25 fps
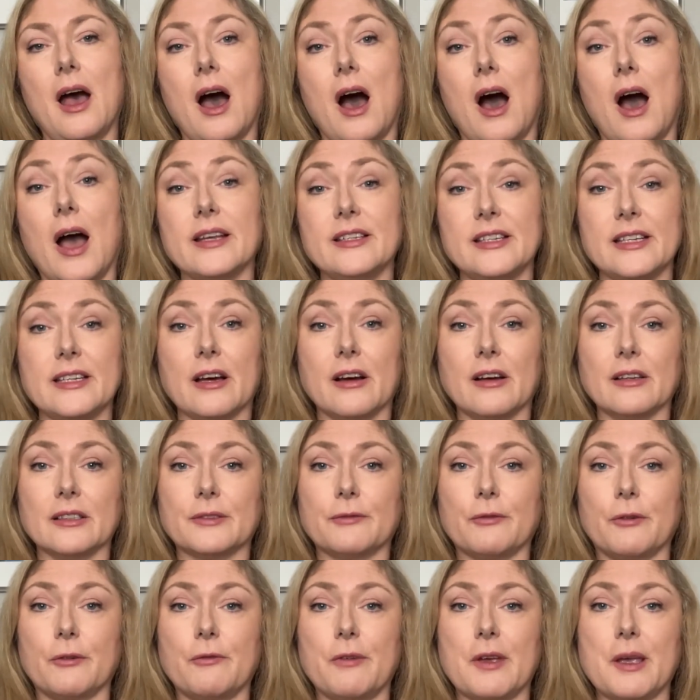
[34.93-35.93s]
I did ask
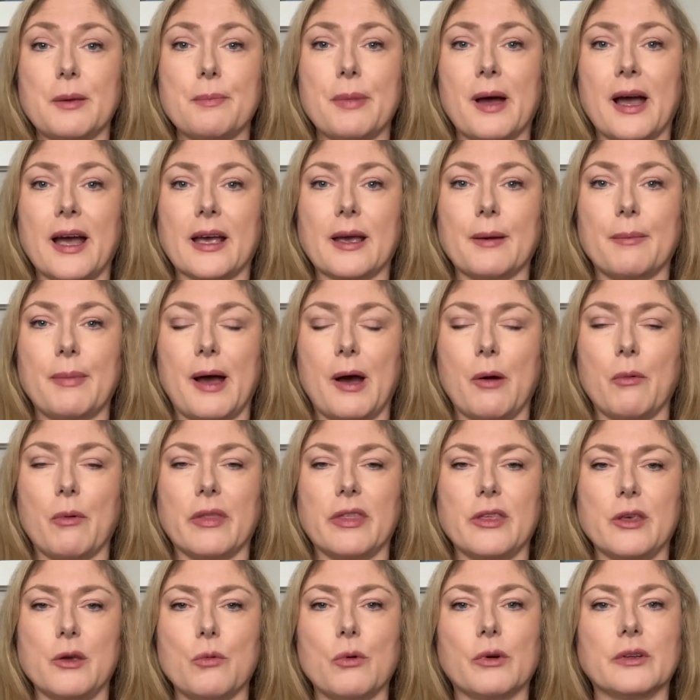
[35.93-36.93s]
for feedback about
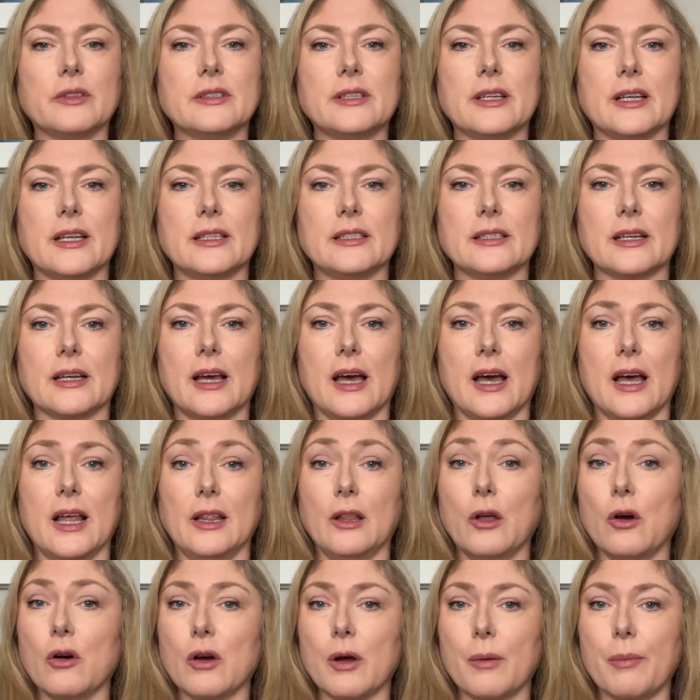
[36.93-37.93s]
whether you wanted
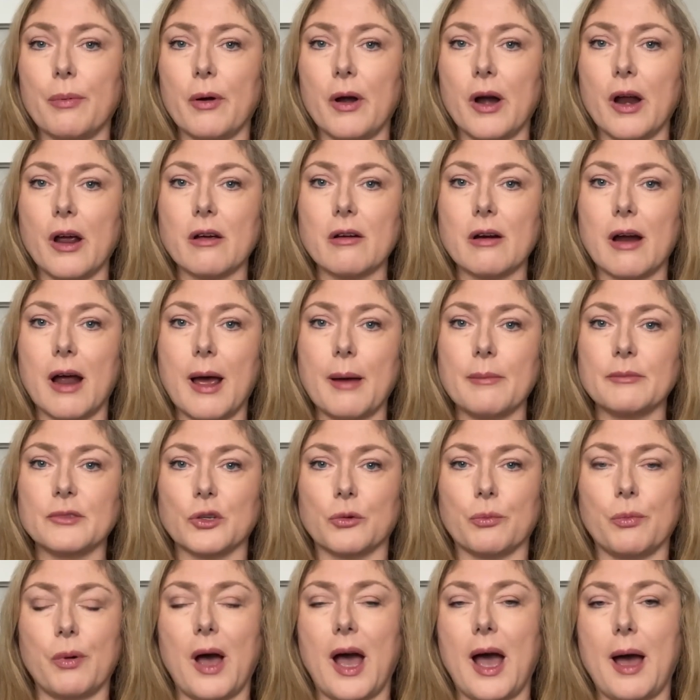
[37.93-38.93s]
longer programmes or
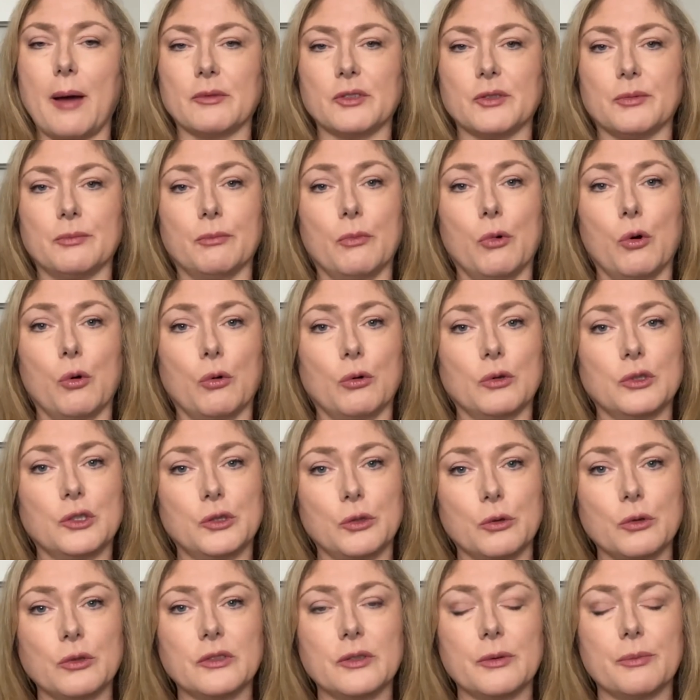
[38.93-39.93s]
perhaps more
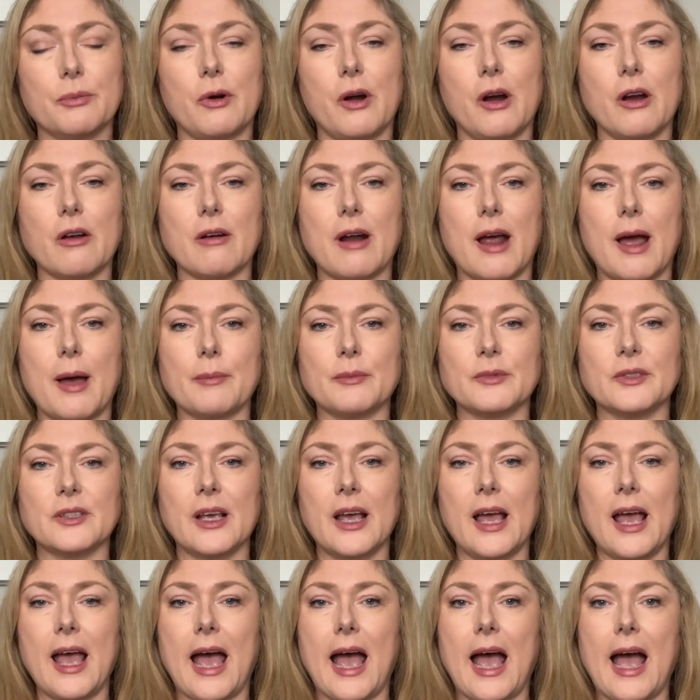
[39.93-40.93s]
shorter programmes,
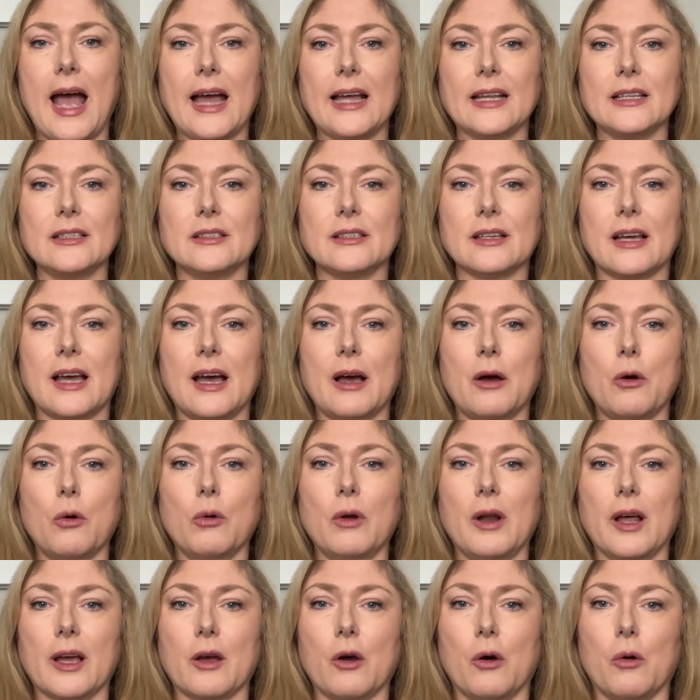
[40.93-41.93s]
and all
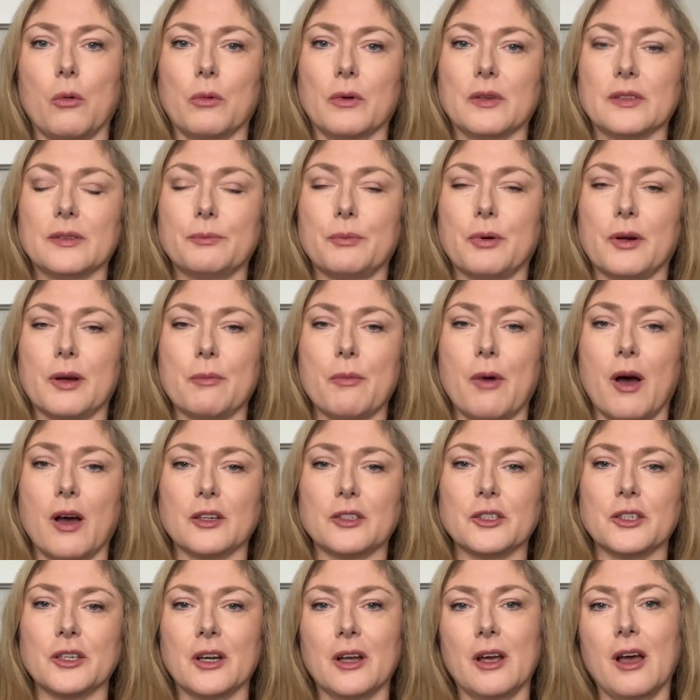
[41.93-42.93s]
I got was pretty
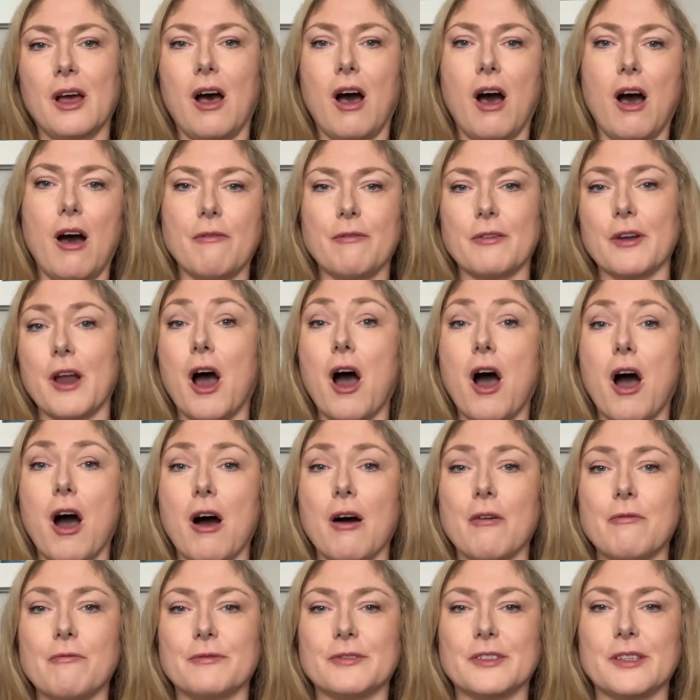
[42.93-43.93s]
much half and
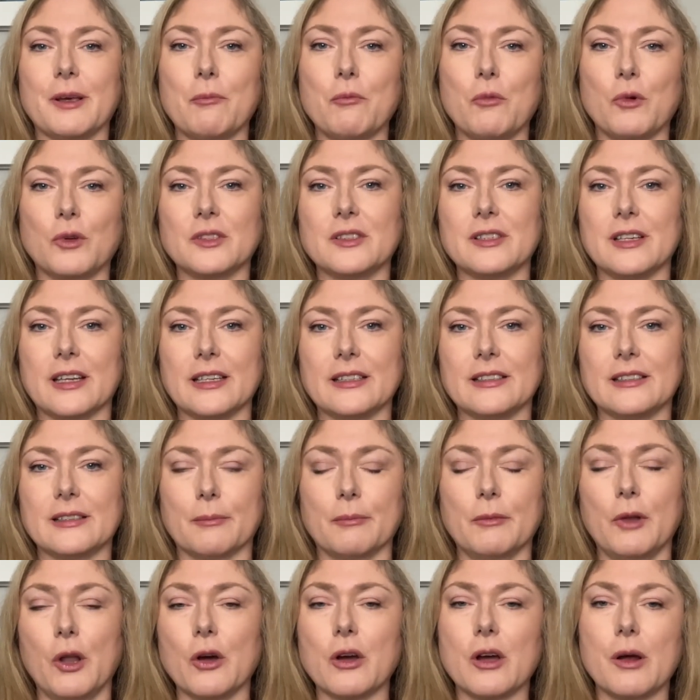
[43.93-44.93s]
half. Some wanted
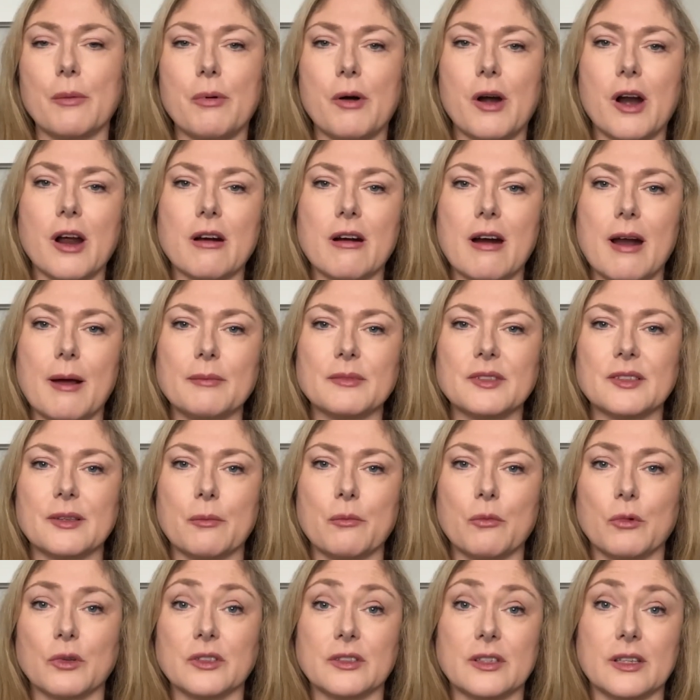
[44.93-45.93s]
some longer programmes, some
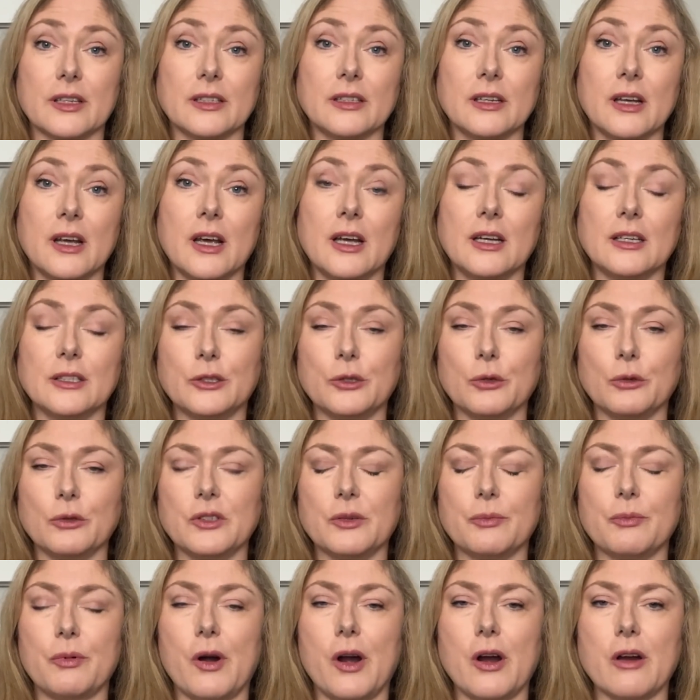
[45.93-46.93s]
wanted
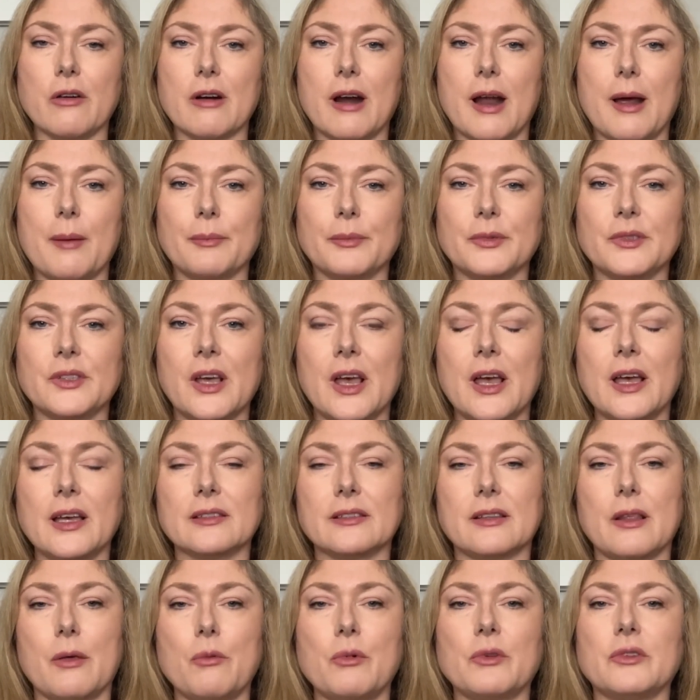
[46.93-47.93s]
shorter programmes,
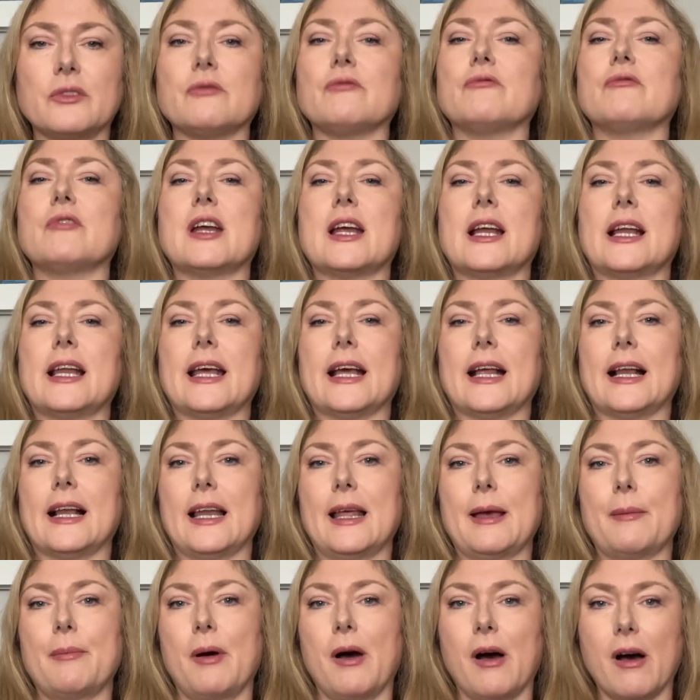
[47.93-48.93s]
so there wasn't really a
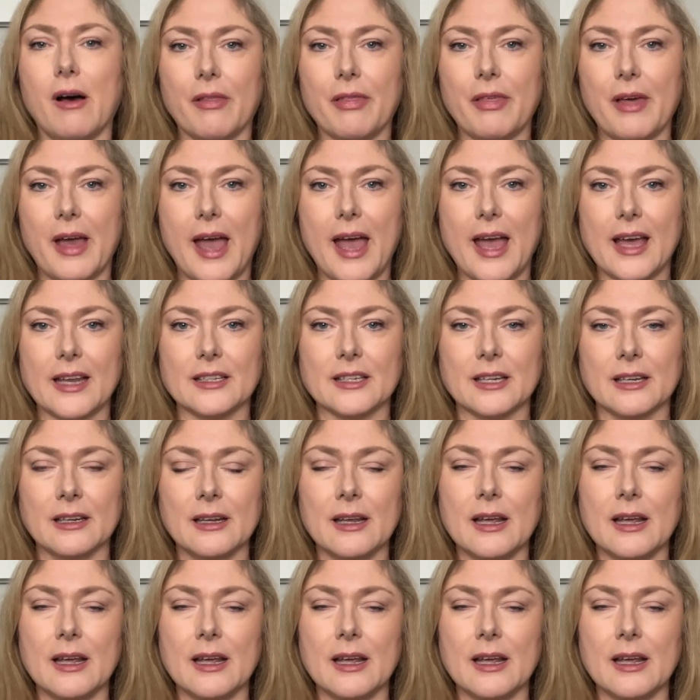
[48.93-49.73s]
clear path ahead.